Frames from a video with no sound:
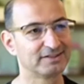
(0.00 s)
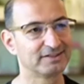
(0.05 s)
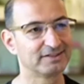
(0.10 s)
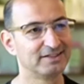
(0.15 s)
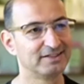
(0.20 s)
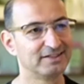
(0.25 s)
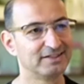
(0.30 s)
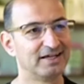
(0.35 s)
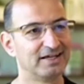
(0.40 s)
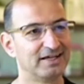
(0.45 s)

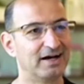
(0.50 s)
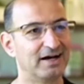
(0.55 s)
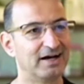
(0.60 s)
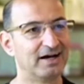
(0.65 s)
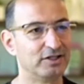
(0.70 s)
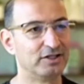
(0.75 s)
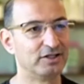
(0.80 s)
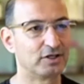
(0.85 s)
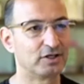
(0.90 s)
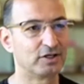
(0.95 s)
You
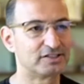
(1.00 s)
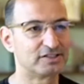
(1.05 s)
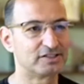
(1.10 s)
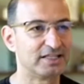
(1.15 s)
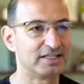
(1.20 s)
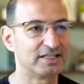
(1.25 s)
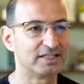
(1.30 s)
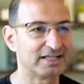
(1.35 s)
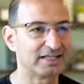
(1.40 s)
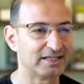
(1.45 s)
can see
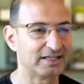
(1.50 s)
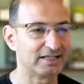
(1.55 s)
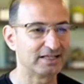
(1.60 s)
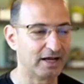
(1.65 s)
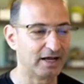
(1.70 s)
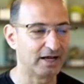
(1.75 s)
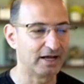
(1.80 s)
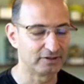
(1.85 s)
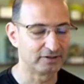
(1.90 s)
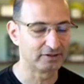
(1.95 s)
that.
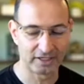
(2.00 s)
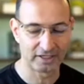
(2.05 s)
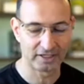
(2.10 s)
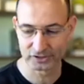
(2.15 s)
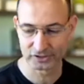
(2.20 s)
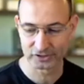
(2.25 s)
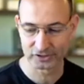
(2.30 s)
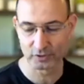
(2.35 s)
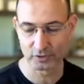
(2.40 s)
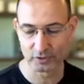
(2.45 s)
I'll show
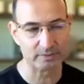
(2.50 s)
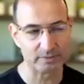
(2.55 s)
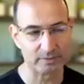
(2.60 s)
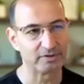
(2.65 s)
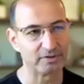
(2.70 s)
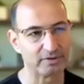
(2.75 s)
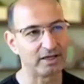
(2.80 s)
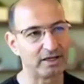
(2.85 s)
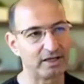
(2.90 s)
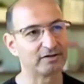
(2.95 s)
some
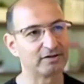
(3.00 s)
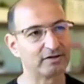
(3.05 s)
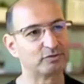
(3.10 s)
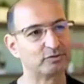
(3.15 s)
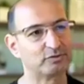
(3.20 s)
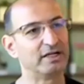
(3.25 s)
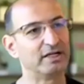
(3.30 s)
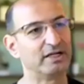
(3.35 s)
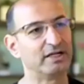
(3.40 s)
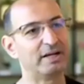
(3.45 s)
really
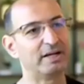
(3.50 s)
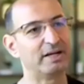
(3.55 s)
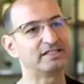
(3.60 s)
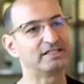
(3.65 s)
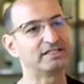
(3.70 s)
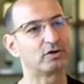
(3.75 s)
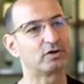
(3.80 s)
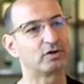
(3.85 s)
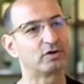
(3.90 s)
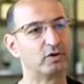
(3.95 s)
amazing
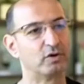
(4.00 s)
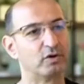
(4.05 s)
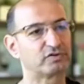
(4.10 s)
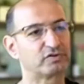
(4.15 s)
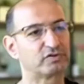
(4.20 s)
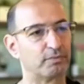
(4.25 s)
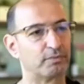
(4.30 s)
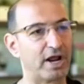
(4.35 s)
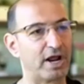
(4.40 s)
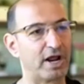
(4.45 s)
quotes from
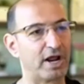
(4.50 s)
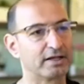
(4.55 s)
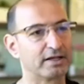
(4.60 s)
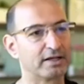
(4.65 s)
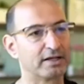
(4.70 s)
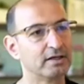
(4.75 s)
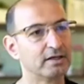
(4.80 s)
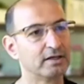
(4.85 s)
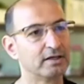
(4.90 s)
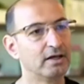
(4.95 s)
Rand
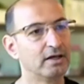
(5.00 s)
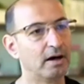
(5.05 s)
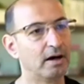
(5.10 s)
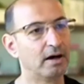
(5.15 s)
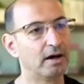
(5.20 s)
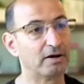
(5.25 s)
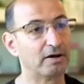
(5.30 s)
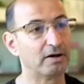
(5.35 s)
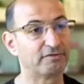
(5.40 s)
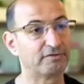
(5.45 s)
about the
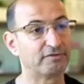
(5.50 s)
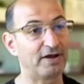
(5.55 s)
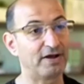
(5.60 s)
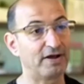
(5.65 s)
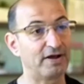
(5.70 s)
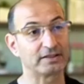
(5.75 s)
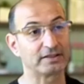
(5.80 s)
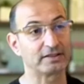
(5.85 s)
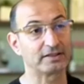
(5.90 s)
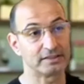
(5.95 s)
fact that
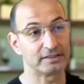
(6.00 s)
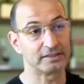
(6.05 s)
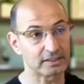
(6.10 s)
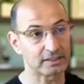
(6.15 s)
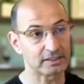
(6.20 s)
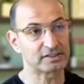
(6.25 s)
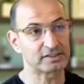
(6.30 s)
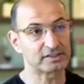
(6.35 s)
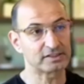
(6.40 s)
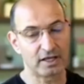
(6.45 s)
it's a
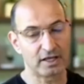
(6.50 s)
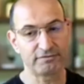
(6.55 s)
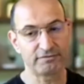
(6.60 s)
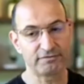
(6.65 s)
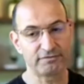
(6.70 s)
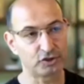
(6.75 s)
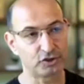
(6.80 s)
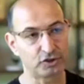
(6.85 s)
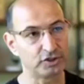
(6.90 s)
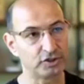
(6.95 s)
self
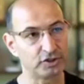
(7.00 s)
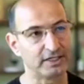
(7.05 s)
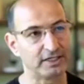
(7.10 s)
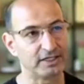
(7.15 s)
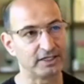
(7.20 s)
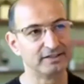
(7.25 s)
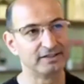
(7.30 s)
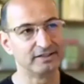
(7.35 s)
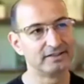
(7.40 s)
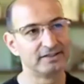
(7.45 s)
journey.
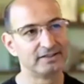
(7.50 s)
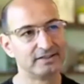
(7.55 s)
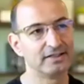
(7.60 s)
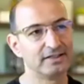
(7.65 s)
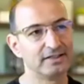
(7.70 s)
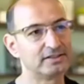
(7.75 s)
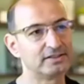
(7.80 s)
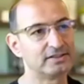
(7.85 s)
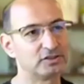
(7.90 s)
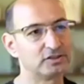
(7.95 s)
It's
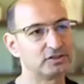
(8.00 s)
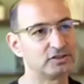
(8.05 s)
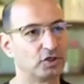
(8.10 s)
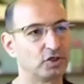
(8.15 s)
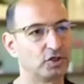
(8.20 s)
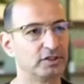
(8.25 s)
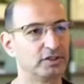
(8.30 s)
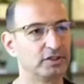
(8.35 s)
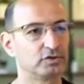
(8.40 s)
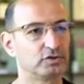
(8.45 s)
a journey
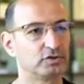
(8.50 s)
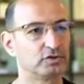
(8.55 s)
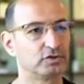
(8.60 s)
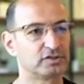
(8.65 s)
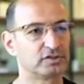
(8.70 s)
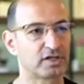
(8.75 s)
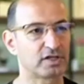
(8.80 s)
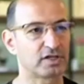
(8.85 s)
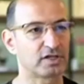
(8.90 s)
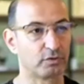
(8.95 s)
to
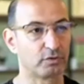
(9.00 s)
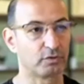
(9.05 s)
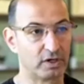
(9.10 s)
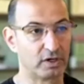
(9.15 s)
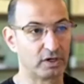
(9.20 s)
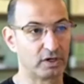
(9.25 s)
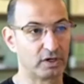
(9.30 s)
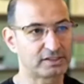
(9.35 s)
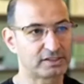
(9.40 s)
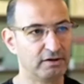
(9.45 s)
discover
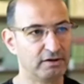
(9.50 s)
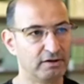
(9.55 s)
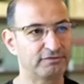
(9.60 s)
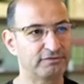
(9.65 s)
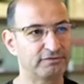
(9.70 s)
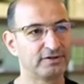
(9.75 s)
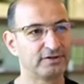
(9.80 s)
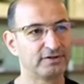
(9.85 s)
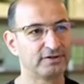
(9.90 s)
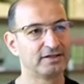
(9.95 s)
oneself,
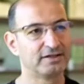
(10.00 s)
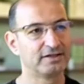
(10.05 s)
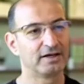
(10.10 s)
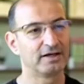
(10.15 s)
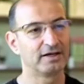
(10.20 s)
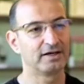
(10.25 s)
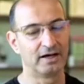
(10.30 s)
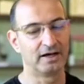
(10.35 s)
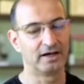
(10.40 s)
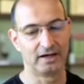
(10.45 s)

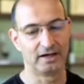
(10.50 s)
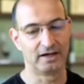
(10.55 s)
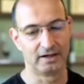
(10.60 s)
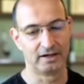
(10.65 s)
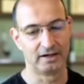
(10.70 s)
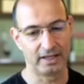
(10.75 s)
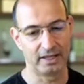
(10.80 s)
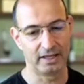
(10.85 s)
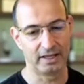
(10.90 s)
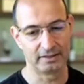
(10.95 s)

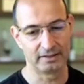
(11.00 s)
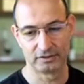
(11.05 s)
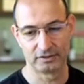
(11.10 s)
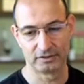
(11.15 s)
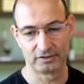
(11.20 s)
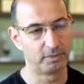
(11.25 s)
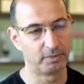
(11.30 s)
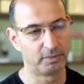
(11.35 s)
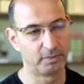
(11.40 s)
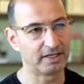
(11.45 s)
and
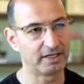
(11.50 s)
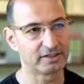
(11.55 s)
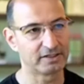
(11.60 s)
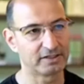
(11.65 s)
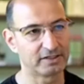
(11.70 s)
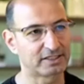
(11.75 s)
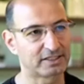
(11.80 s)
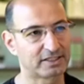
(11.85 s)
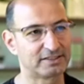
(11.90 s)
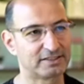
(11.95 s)
nobody else can
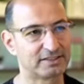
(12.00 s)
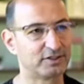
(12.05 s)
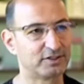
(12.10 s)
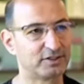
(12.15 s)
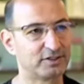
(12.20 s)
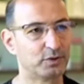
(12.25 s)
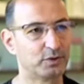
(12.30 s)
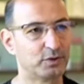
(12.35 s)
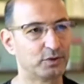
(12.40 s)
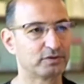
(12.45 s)
tell you
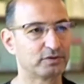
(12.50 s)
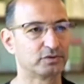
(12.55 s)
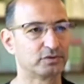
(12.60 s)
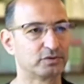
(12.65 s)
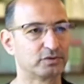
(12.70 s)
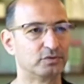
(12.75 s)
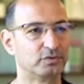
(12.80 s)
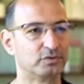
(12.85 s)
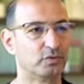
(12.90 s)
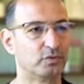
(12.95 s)
how to
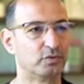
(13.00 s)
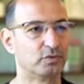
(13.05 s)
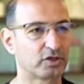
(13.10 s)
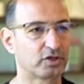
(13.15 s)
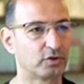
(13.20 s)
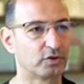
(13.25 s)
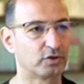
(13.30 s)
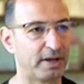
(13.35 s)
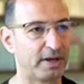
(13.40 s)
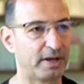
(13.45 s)
walk your
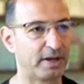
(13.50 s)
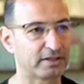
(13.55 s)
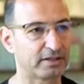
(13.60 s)
path.